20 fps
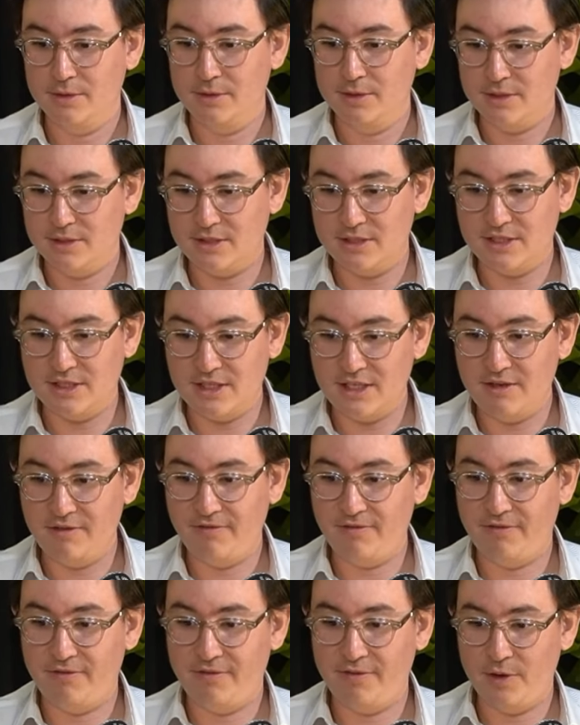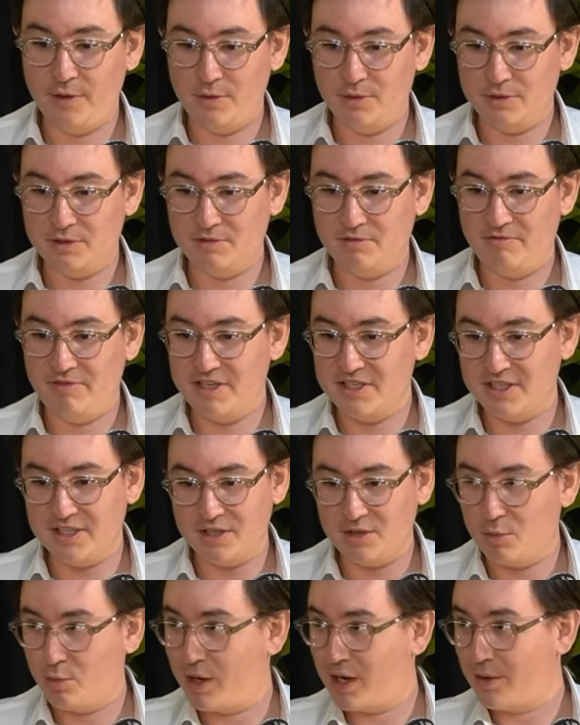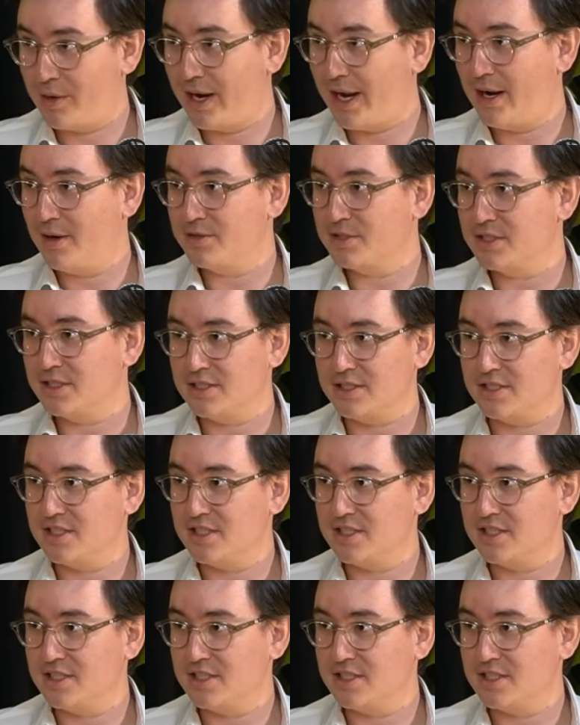see folks, visit warehouses,